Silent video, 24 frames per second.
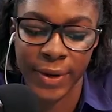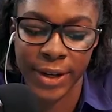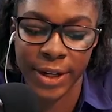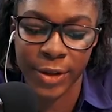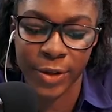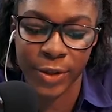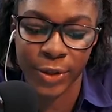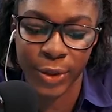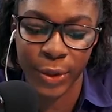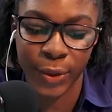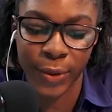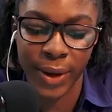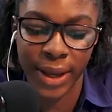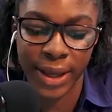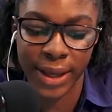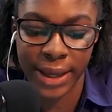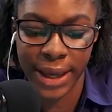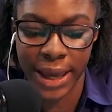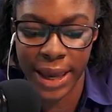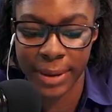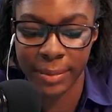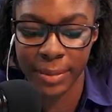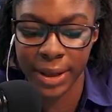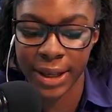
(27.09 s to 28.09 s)
Radio Show and
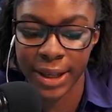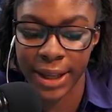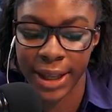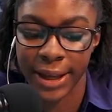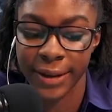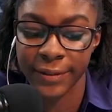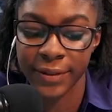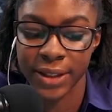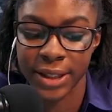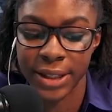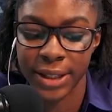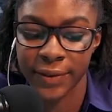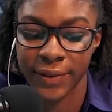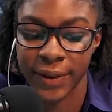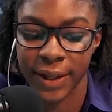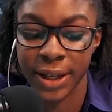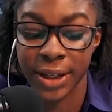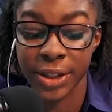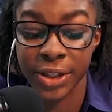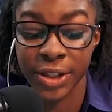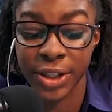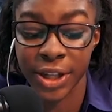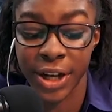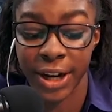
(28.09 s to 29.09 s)
Cayman Live
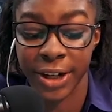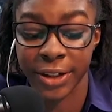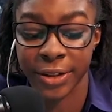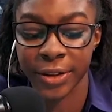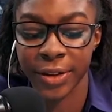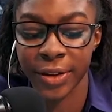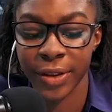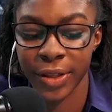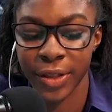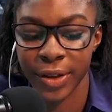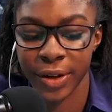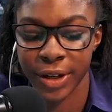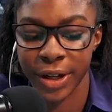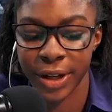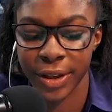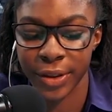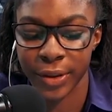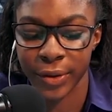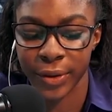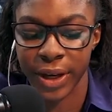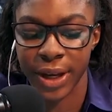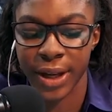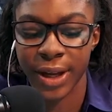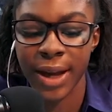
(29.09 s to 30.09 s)
TV, Channel
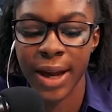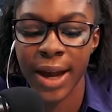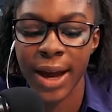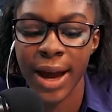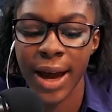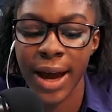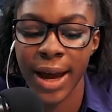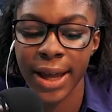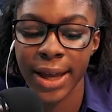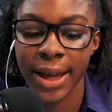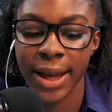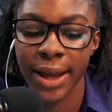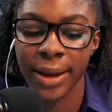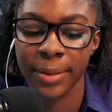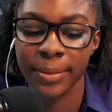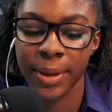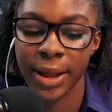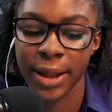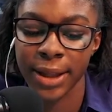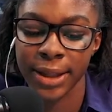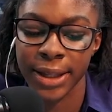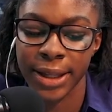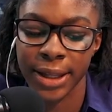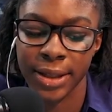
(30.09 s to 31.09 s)
33. I am
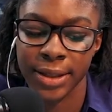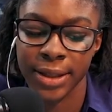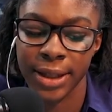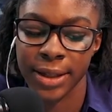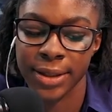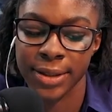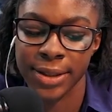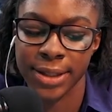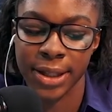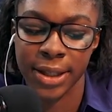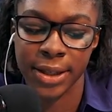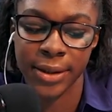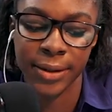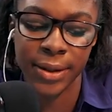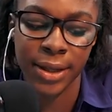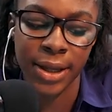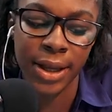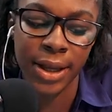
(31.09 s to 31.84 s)
Aaliyah Nelson.